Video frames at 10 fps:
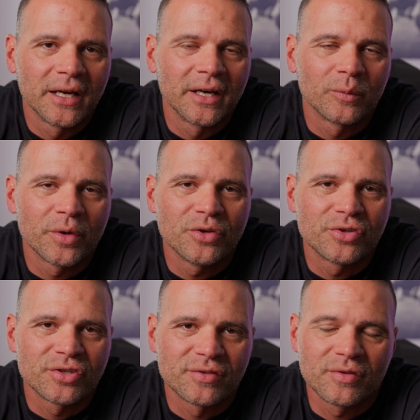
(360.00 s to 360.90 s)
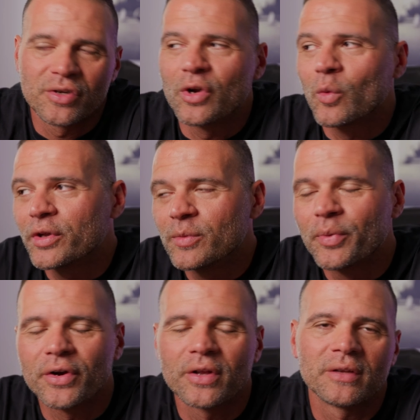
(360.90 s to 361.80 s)
done when you just, you know, when you
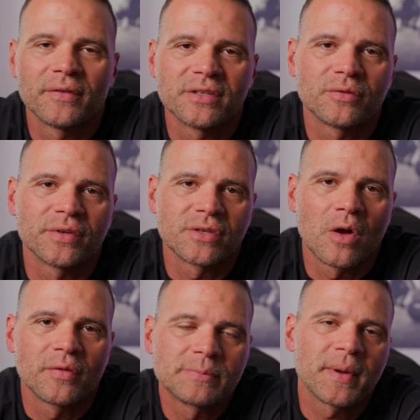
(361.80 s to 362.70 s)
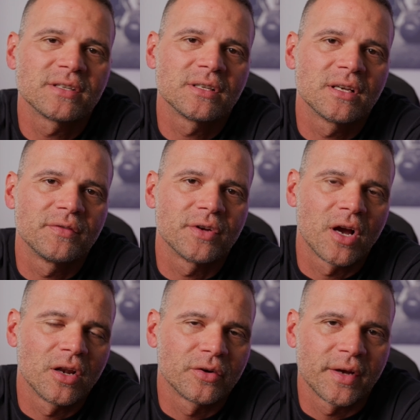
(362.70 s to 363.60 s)
put it on DaVinci Resolve, especially if your
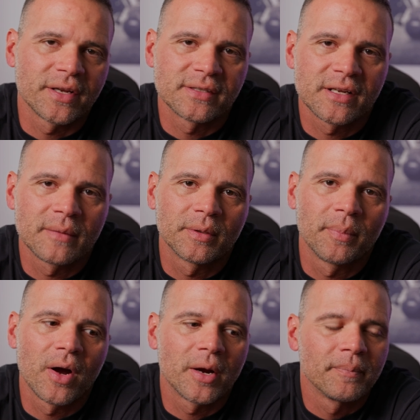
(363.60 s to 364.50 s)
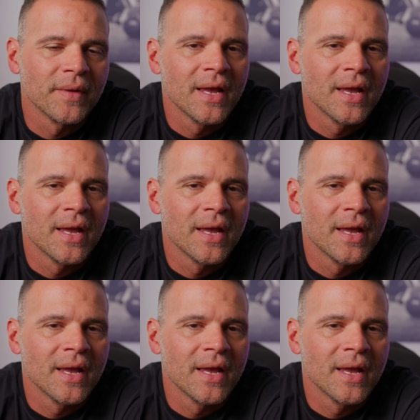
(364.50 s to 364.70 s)
color grading is not up to par.